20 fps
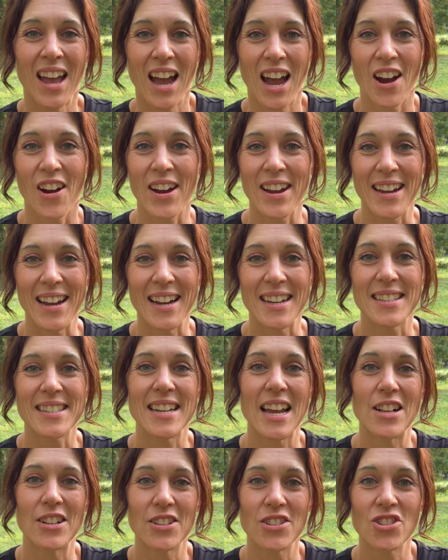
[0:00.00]
All right, guys,
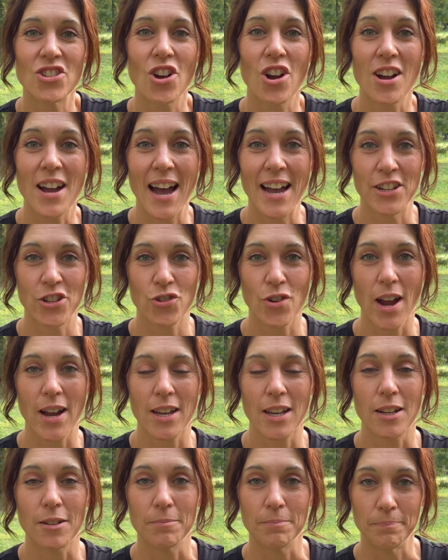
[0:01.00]
now let's talk eye
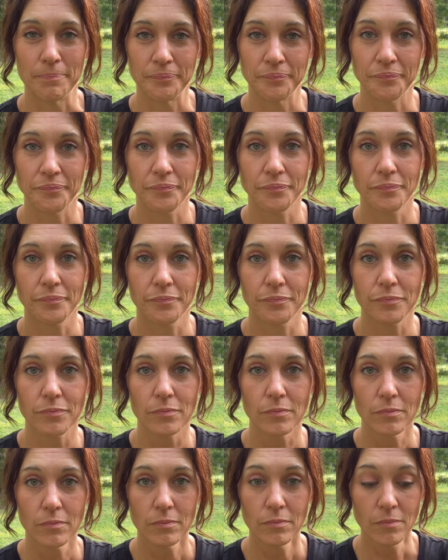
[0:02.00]
tracking.
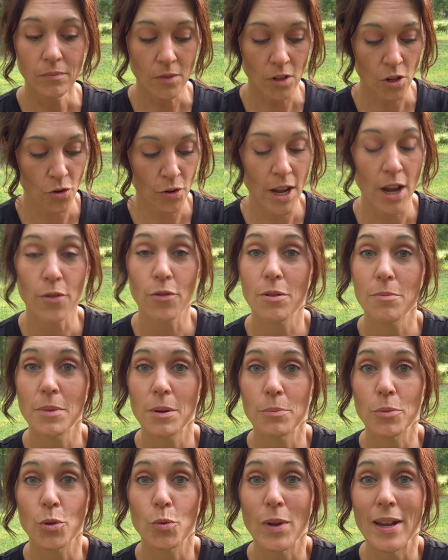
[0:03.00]
Okay,
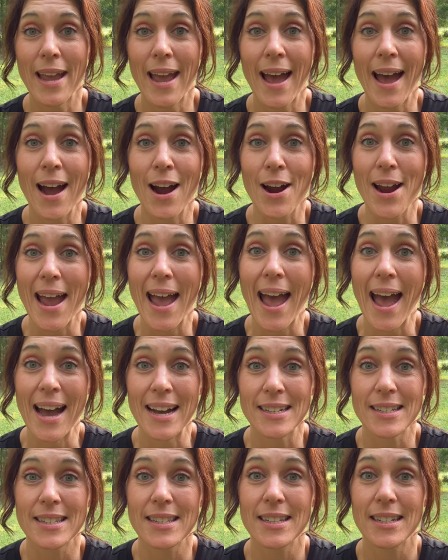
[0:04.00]
remember we are
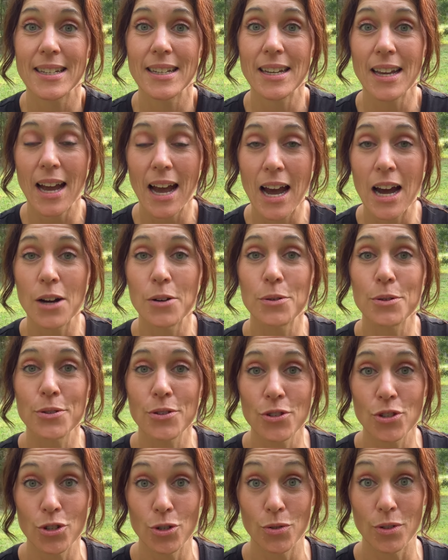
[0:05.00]
asking our
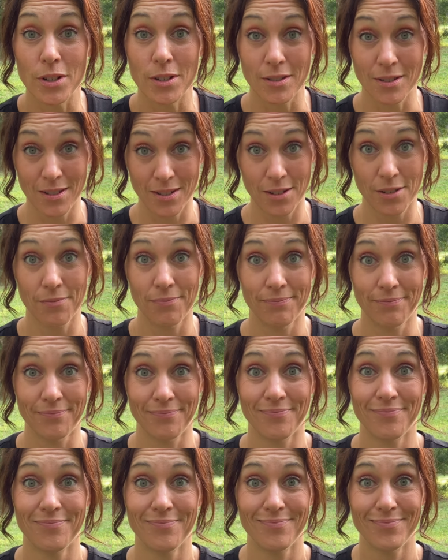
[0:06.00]
students,
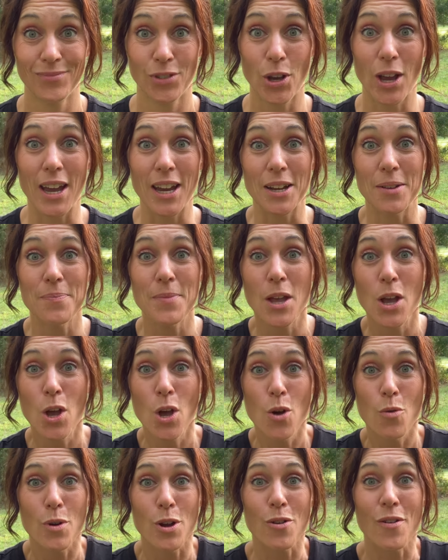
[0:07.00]
okay?
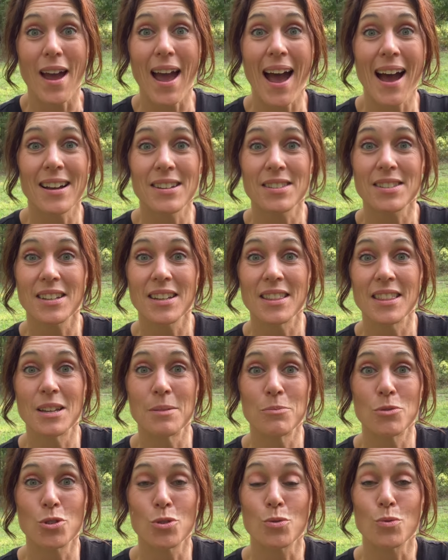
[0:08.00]
We were asking
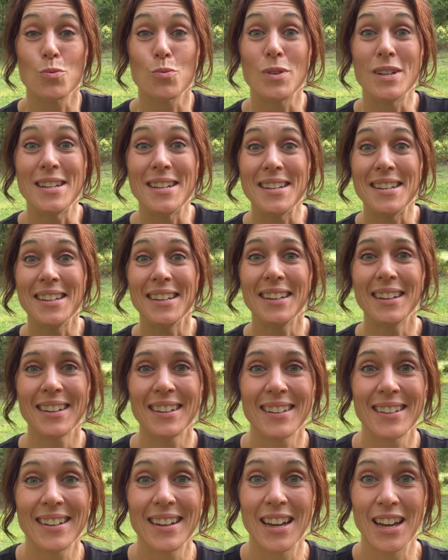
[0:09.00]
them to read,
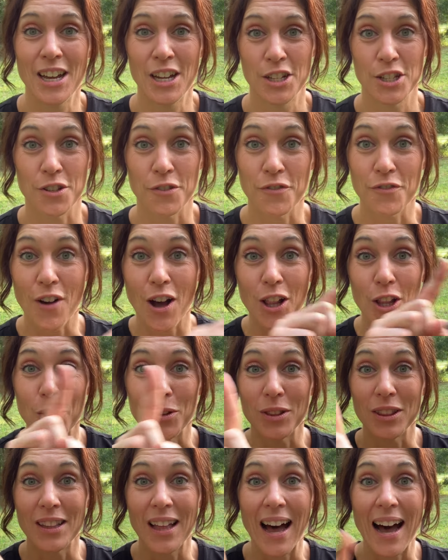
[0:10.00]
to follow
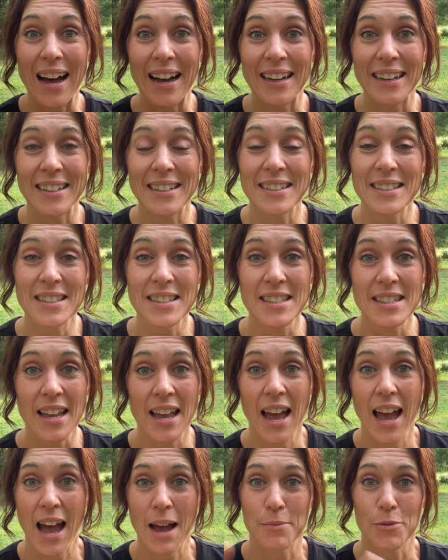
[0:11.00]
lines.
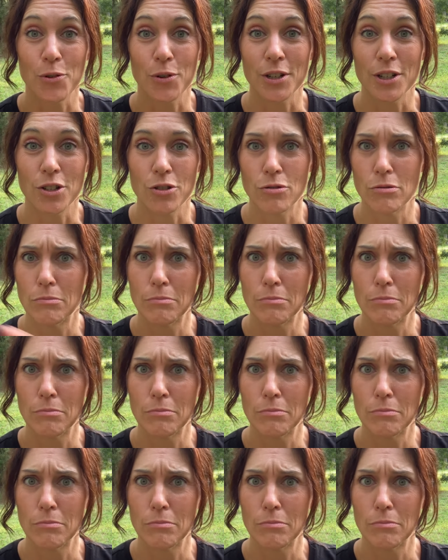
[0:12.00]
I'm going